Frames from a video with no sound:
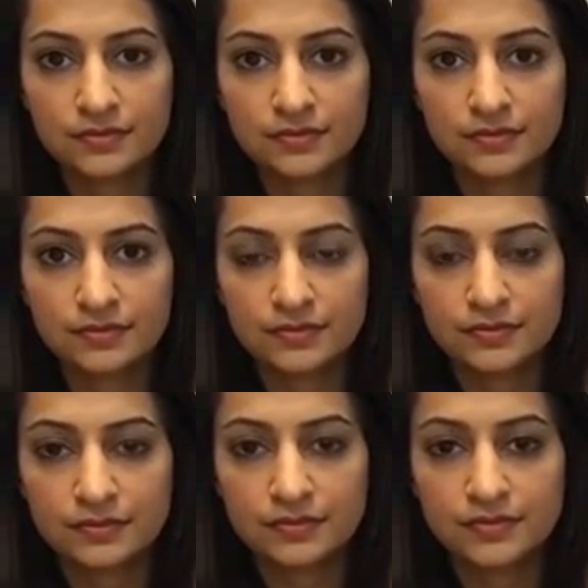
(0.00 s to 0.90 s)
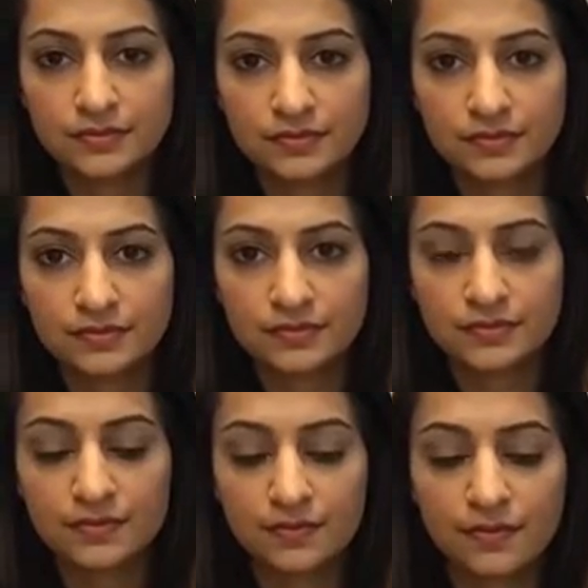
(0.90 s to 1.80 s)

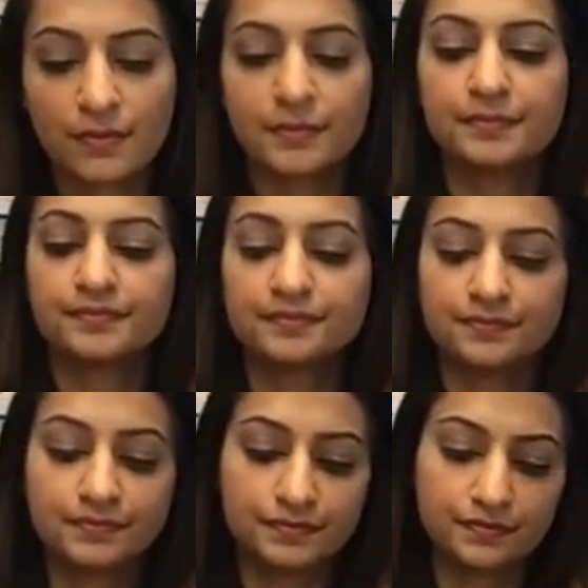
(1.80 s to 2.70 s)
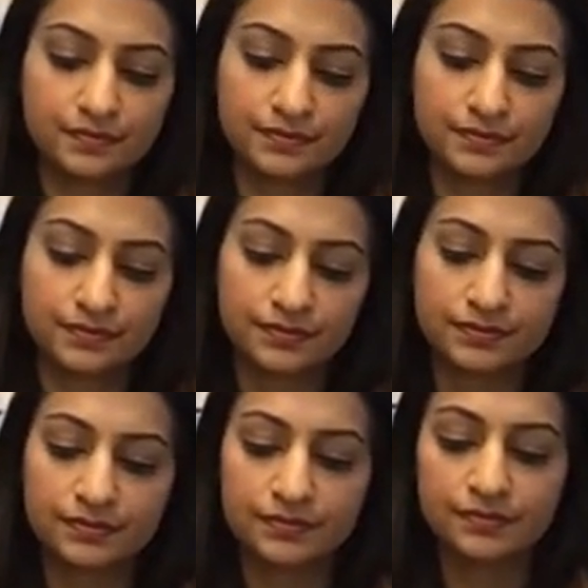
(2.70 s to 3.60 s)

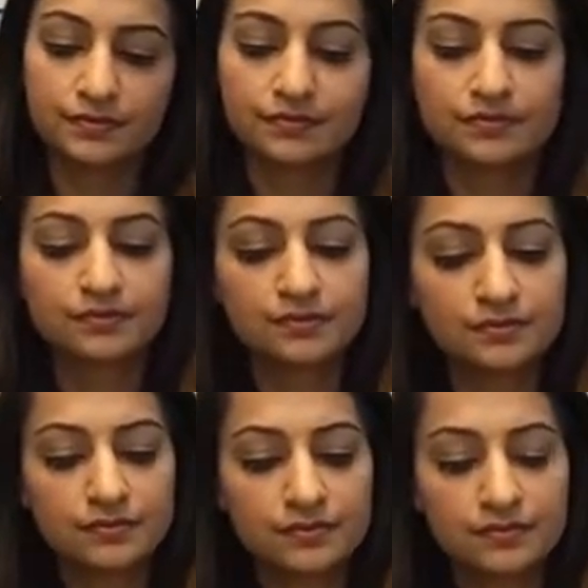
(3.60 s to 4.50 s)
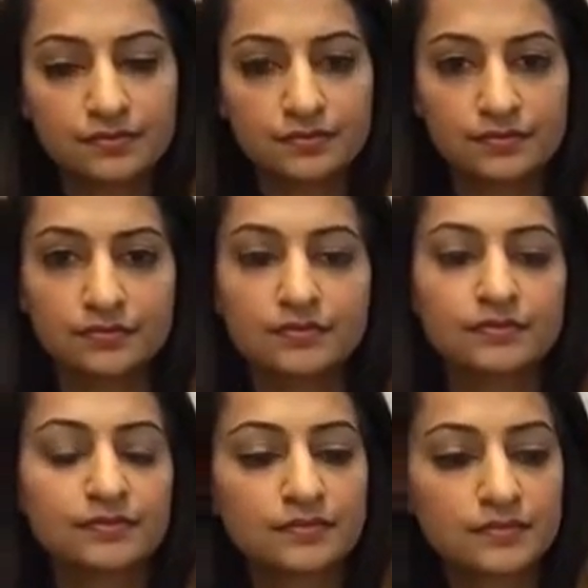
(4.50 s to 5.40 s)

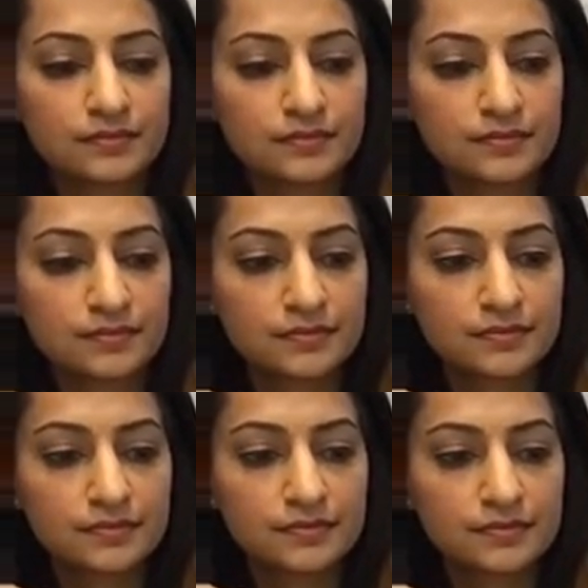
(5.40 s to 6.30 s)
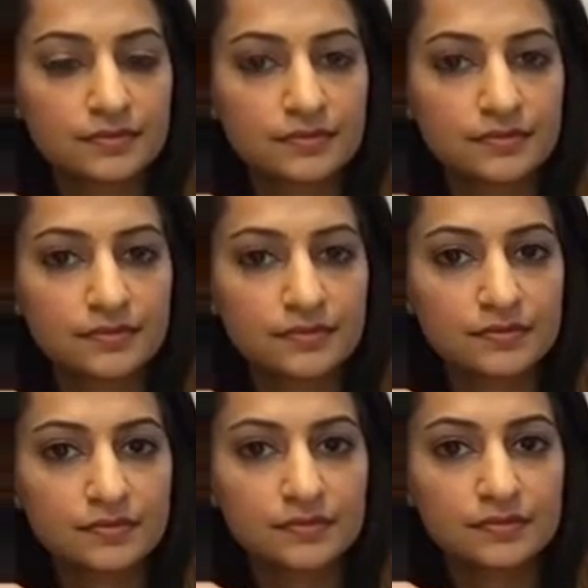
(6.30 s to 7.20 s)

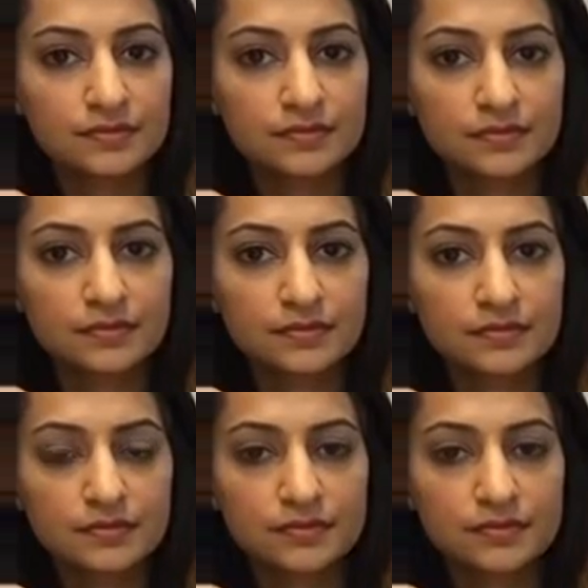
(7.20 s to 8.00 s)
This person isn't speaking.